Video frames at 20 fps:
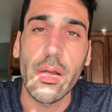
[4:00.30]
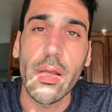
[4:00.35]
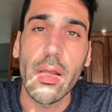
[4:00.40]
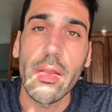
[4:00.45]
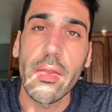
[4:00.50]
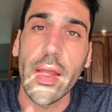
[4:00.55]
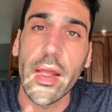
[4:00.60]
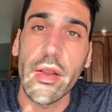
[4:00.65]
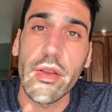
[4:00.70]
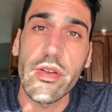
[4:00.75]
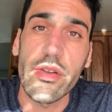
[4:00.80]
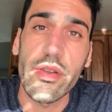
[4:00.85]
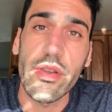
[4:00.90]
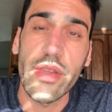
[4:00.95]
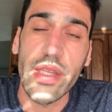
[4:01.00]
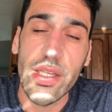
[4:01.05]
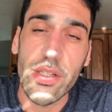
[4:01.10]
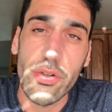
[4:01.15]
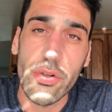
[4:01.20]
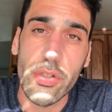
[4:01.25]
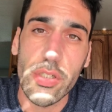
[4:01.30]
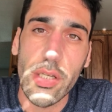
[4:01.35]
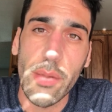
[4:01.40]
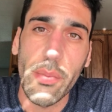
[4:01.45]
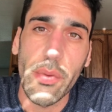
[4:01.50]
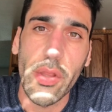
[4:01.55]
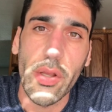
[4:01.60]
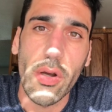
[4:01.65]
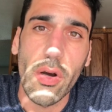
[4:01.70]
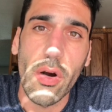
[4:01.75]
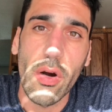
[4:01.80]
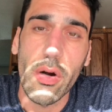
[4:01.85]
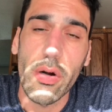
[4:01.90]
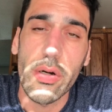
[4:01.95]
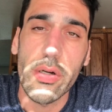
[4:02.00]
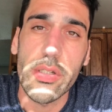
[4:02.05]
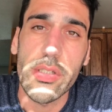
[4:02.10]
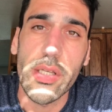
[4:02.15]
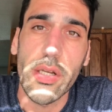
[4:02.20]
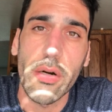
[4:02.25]
that these are some of the
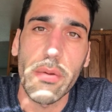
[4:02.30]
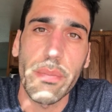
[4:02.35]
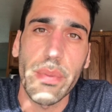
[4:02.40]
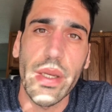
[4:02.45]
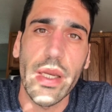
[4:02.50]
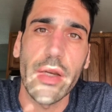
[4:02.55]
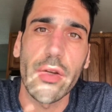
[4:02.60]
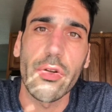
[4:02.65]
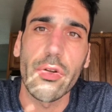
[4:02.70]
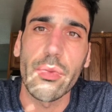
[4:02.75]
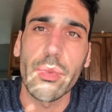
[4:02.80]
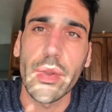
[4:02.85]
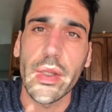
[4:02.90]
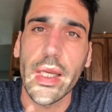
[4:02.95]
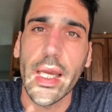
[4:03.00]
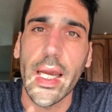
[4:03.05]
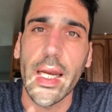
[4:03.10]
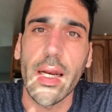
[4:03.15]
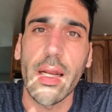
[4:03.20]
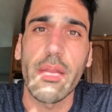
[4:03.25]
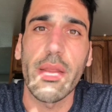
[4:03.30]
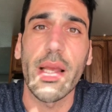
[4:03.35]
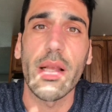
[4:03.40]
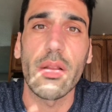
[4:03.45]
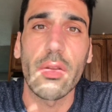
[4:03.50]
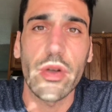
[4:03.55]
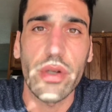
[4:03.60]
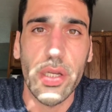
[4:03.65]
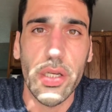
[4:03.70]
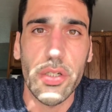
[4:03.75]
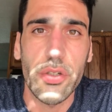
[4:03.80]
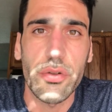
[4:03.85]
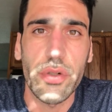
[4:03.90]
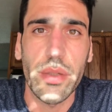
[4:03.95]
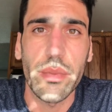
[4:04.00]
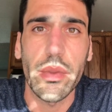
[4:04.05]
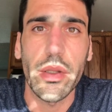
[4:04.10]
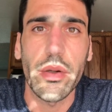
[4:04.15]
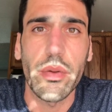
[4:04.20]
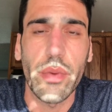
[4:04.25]
cards that are being duplicated. They look
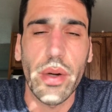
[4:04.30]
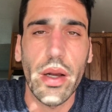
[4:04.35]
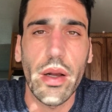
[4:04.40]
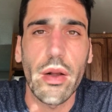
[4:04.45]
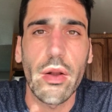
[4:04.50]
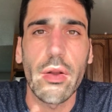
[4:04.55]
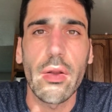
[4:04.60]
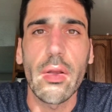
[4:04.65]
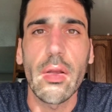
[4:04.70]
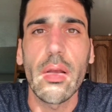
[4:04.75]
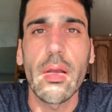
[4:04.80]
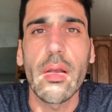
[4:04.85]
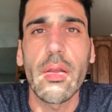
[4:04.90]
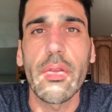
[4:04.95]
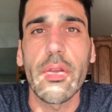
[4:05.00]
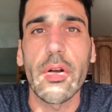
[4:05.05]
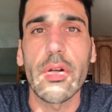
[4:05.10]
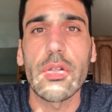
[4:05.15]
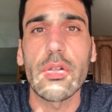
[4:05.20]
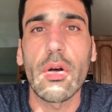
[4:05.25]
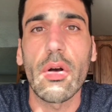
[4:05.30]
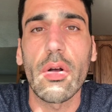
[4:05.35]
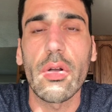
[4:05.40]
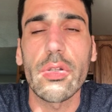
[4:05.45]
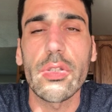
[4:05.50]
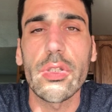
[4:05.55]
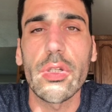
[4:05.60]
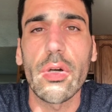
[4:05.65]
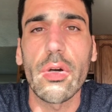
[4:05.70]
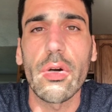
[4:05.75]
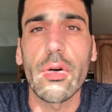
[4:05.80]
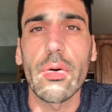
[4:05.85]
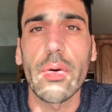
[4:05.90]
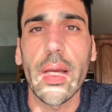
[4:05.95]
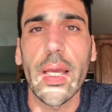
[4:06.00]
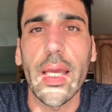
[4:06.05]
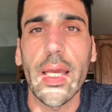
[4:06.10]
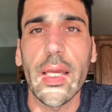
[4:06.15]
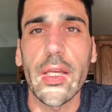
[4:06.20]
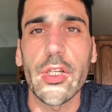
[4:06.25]
extremely well. There's also
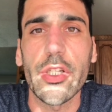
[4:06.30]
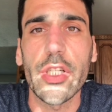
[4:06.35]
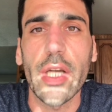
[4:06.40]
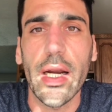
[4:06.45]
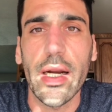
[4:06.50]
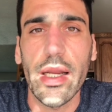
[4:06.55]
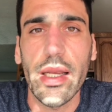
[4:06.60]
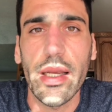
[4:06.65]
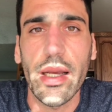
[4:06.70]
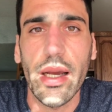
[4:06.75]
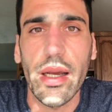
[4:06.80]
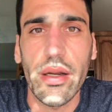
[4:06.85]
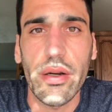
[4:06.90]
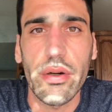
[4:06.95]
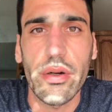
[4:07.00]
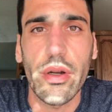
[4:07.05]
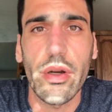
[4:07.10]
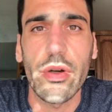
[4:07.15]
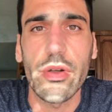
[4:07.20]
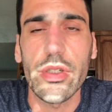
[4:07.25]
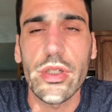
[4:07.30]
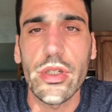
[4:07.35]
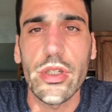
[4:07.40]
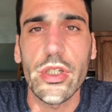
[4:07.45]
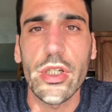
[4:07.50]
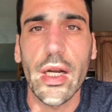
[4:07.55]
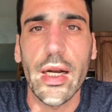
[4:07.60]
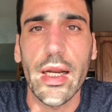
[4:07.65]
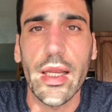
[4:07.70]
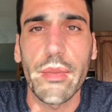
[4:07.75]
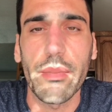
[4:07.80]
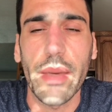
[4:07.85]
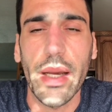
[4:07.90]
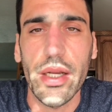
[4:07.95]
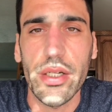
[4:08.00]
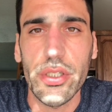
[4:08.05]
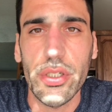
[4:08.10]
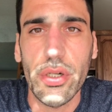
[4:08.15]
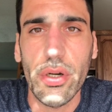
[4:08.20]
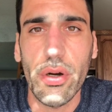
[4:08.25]
a Shining Gyarados and Shining
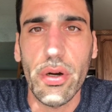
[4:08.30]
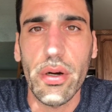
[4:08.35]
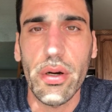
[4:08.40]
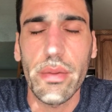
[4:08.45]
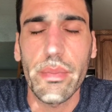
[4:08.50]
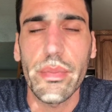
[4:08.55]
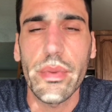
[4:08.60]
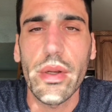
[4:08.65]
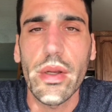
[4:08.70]
Magikarp.